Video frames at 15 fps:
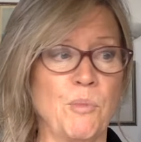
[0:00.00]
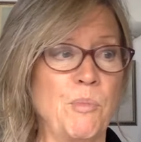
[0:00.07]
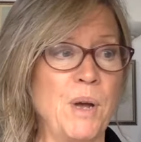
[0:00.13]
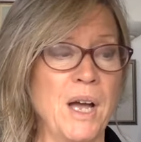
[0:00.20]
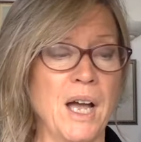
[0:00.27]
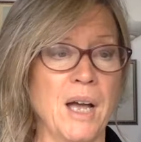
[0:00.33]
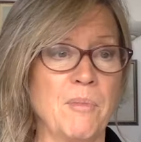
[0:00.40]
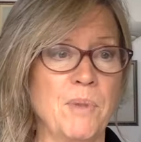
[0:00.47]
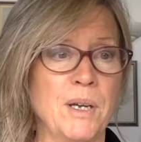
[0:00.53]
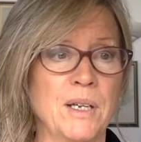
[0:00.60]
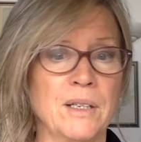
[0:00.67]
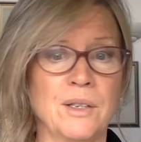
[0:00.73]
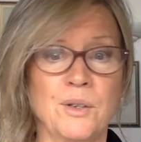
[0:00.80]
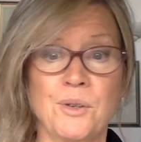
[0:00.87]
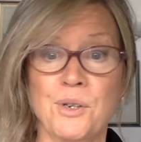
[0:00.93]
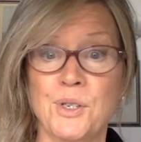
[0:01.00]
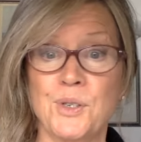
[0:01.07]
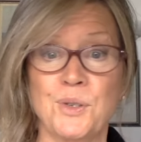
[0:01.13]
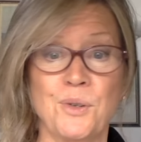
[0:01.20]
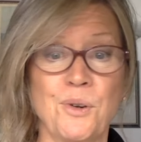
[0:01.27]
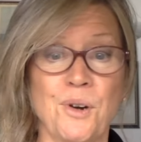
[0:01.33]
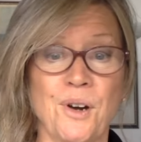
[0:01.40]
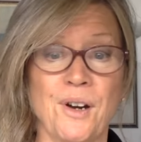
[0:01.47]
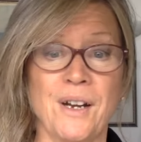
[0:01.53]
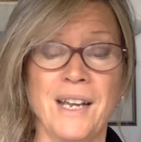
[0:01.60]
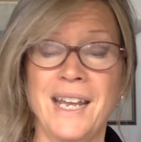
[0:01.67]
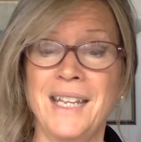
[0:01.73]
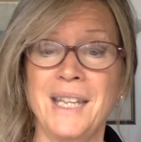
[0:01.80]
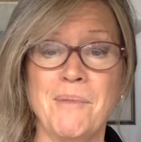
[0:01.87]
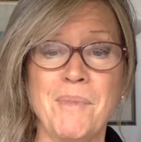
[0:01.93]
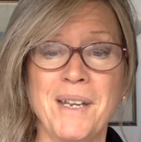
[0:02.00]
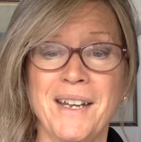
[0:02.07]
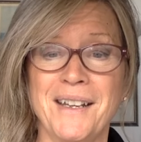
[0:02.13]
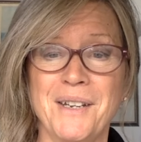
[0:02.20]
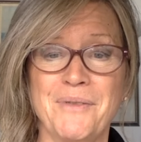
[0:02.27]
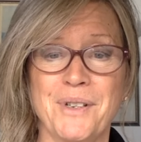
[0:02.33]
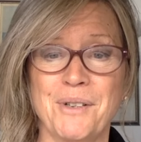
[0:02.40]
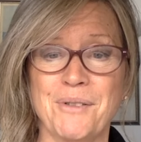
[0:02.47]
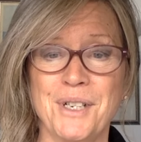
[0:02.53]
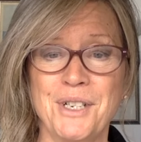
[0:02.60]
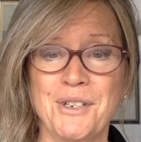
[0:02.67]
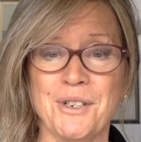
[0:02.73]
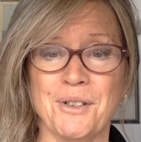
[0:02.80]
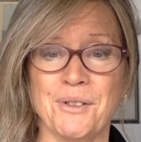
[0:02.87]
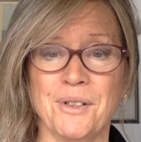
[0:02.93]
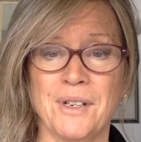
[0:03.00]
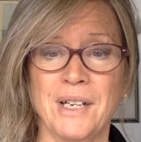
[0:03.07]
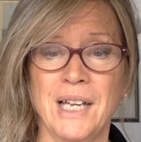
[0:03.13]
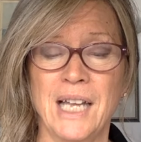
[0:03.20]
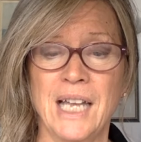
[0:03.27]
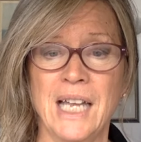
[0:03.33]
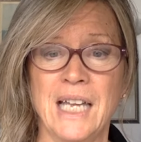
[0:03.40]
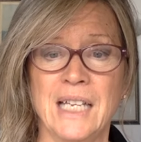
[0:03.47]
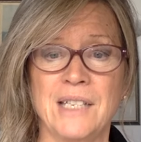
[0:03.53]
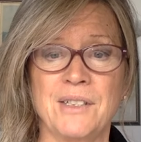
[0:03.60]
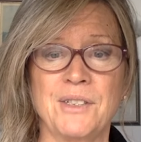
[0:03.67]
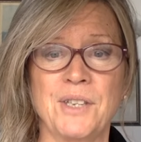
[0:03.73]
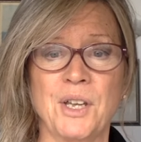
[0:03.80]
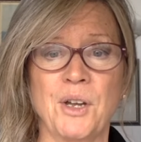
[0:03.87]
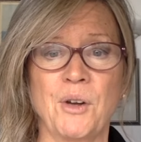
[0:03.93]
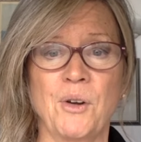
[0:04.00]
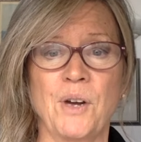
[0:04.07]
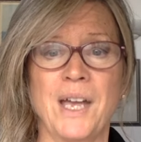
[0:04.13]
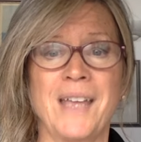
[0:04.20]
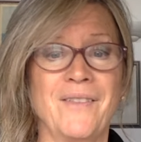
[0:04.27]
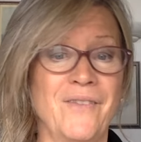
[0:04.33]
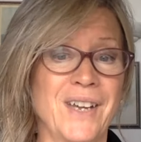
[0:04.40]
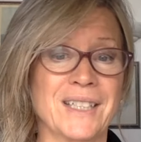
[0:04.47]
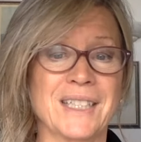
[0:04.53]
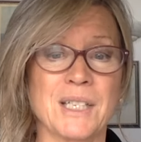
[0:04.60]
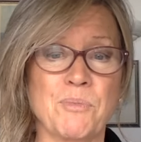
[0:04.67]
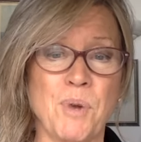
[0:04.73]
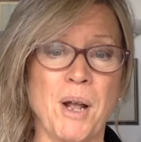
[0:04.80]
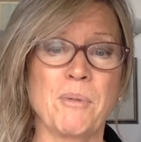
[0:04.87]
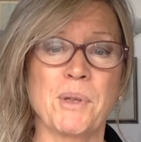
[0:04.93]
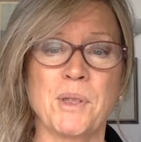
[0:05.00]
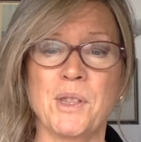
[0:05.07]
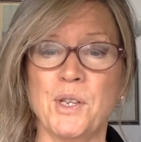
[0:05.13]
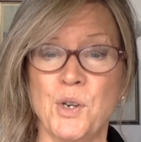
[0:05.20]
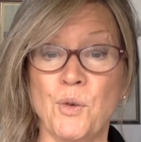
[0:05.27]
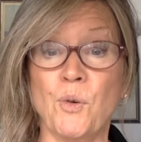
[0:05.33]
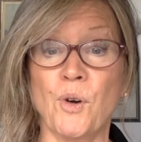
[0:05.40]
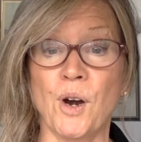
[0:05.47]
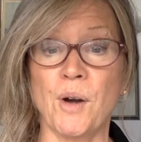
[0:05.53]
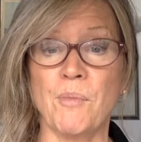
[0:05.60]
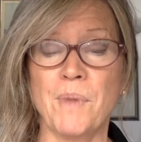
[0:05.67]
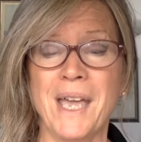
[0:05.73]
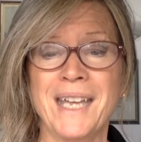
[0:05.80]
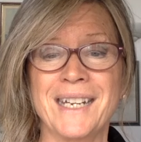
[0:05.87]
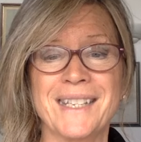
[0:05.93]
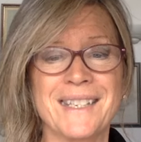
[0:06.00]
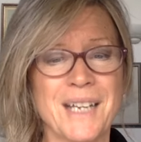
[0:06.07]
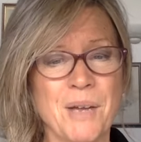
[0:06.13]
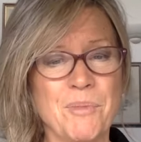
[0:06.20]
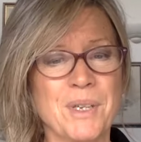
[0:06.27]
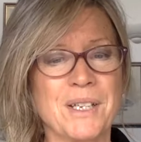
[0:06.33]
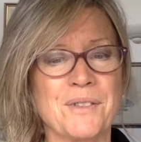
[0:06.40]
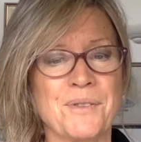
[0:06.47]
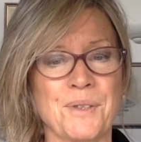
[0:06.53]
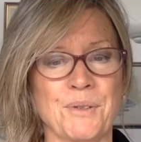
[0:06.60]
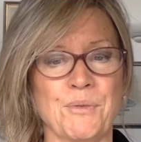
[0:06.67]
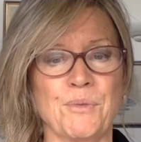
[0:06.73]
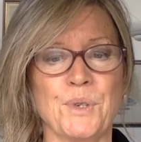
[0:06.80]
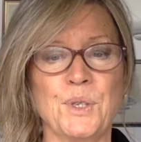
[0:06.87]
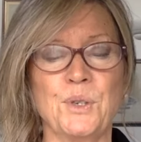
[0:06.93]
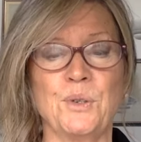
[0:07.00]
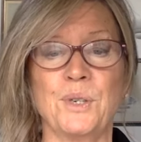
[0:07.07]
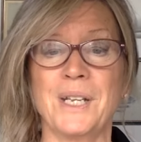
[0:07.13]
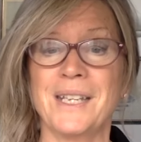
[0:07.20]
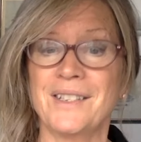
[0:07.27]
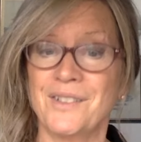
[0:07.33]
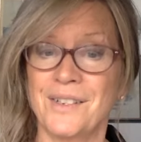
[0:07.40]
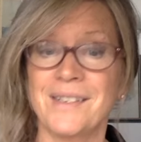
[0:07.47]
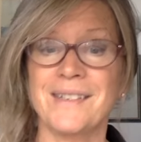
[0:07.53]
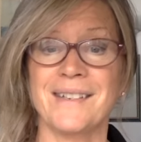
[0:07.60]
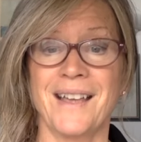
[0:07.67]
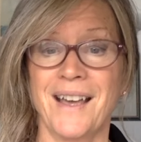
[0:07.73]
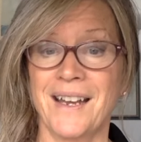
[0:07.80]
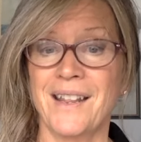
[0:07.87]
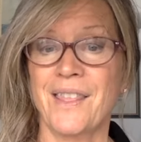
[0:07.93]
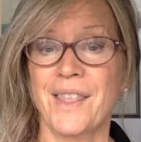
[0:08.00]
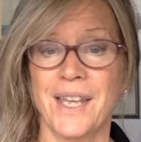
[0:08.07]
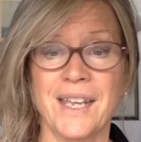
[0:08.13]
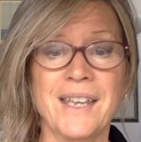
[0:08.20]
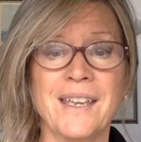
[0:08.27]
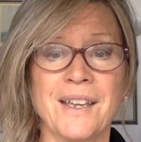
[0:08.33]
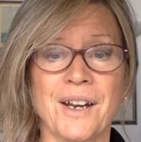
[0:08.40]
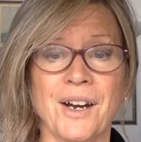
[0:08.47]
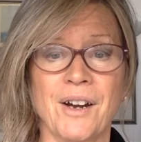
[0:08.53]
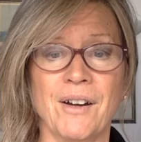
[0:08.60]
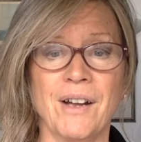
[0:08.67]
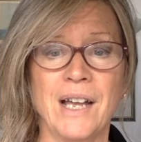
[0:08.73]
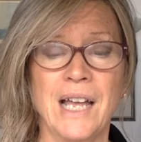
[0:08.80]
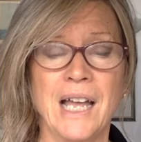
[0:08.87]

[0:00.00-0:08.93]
a pub or a store and they may not even greet you. So, in fact, that's probably the norm. And it's not because they're rude, it's just not a thing here.